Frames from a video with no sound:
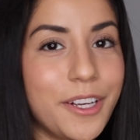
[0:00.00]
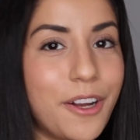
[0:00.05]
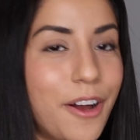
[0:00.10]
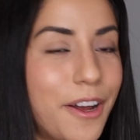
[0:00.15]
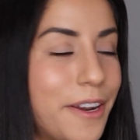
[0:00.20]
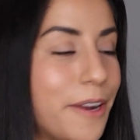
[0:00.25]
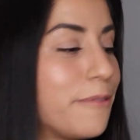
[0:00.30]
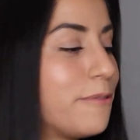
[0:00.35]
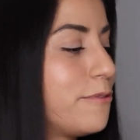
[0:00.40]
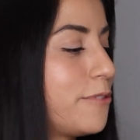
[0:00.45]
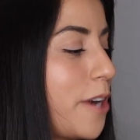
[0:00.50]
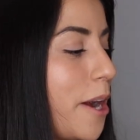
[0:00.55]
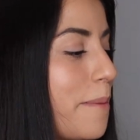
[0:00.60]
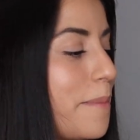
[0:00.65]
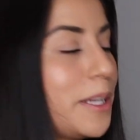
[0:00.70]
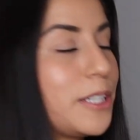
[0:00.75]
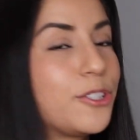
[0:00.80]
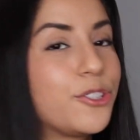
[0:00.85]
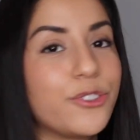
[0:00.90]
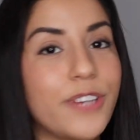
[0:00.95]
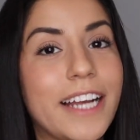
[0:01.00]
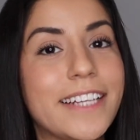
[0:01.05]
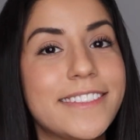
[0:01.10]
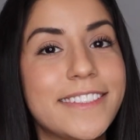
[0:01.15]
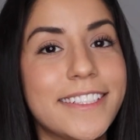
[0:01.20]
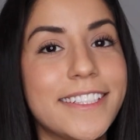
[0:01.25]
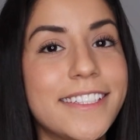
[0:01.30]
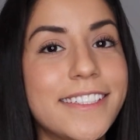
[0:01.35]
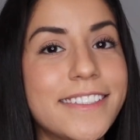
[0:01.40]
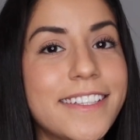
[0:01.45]
on from
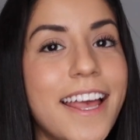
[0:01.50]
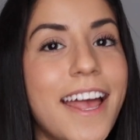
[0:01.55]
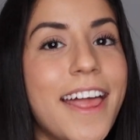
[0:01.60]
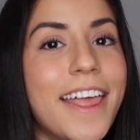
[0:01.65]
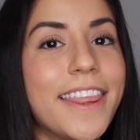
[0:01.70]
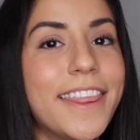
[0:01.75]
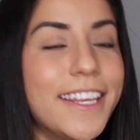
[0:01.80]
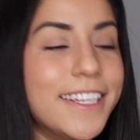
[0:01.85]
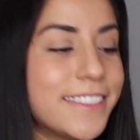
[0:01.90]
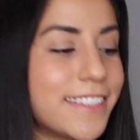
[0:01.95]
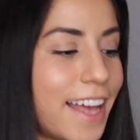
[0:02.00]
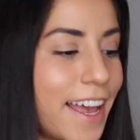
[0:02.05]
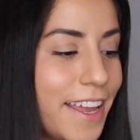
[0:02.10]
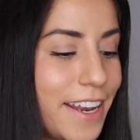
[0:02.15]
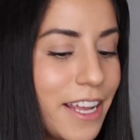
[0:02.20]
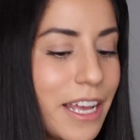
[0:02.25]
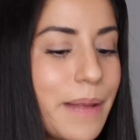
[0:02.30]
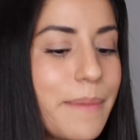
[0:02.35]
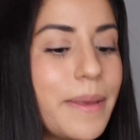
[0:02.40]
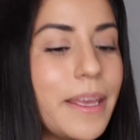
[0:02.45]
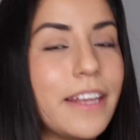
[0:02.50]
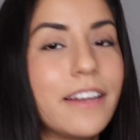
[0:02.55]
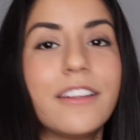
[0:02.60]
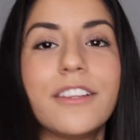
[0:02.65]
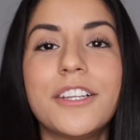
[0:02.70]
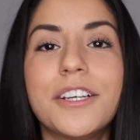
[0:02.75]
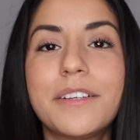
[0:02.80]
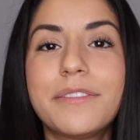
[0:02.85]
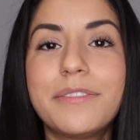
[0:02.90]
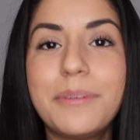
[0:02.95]
dresses. This item,
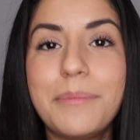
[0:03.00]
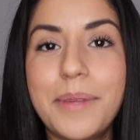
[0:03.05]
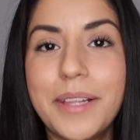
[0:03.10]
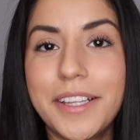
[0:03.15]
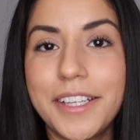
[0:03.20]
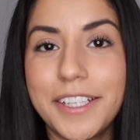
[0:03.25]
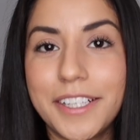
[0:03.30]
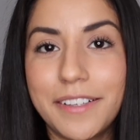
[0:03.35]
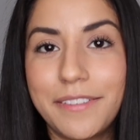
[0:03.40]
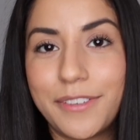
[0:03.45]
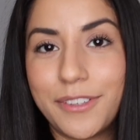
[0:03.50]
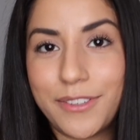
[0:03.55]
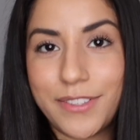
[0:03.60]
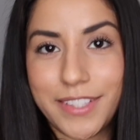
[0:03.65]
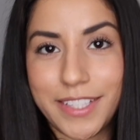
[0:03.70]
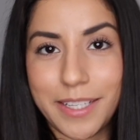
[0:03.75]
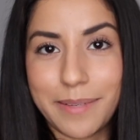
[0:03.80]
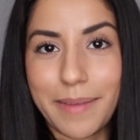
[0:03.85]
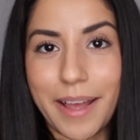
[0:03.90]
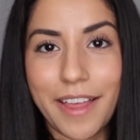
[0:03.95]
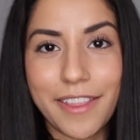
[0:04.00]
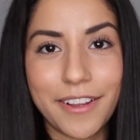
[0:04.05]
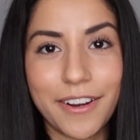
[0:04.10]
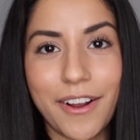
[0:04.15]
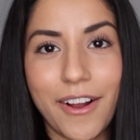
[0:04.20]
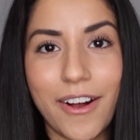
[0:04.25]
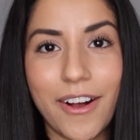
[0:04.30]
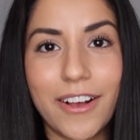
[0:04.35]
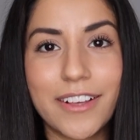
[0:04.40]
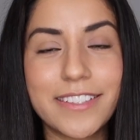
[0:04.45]
it'll look familiar if you've seen my other
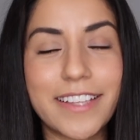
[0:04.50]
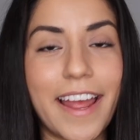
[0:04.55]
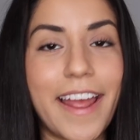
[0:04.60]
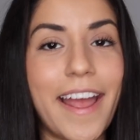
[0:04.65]
hauls. I